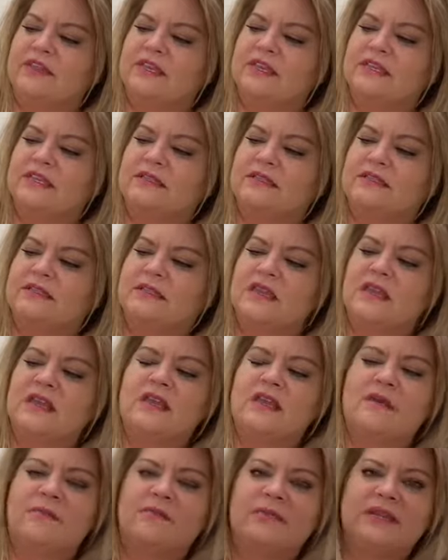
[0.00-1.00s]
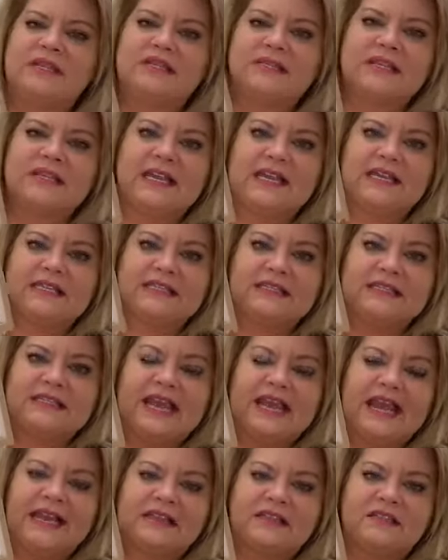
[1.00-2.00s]
this, but it's like
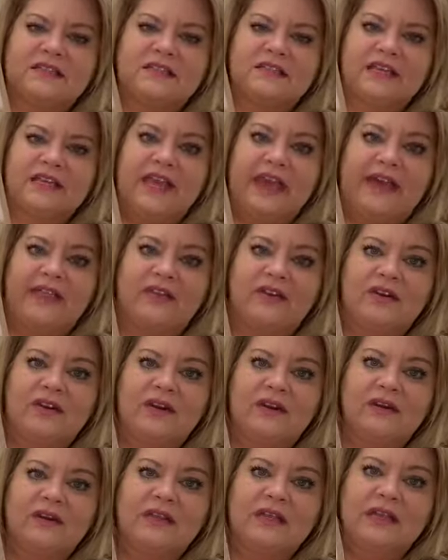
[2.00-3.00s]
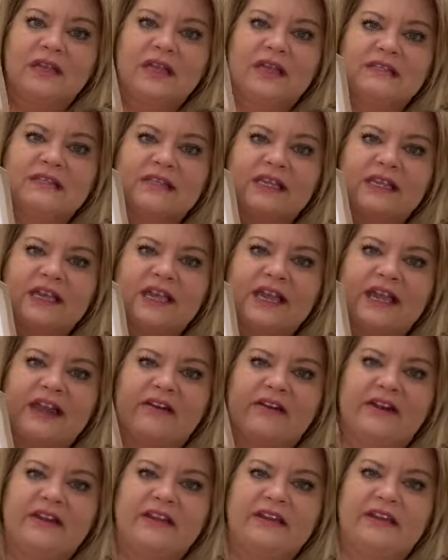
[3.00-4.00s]
stacked together. It's a
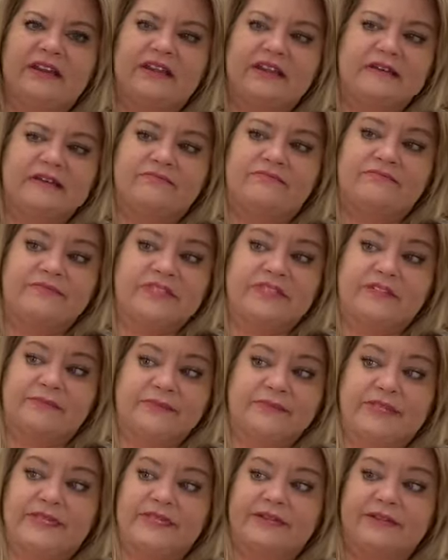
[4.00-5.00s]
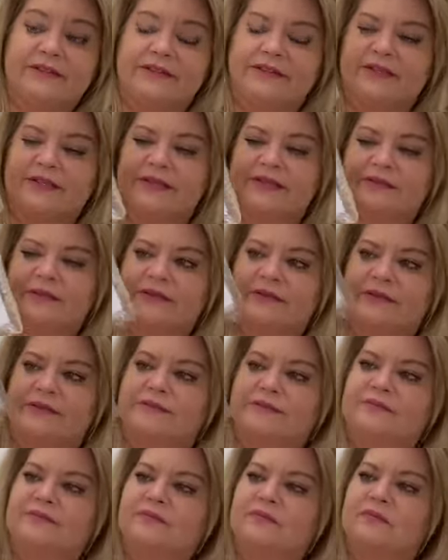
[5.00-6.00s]
carrot and something else. I don't know.
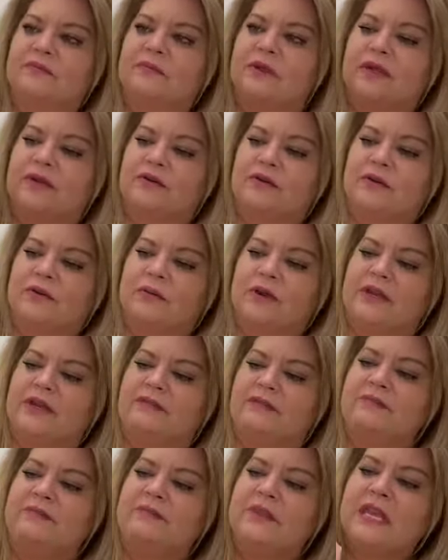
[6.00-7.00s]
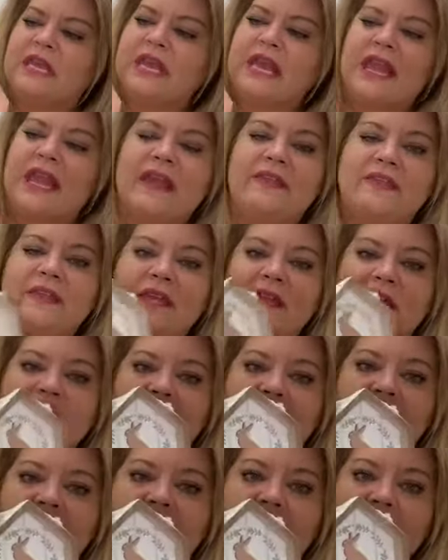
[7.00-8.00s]
I don't know what. And then
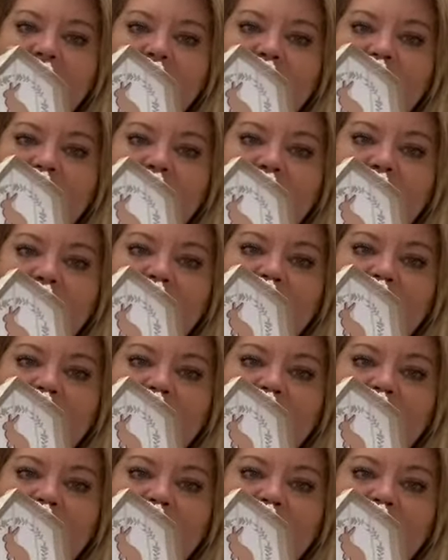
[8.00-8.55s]
a little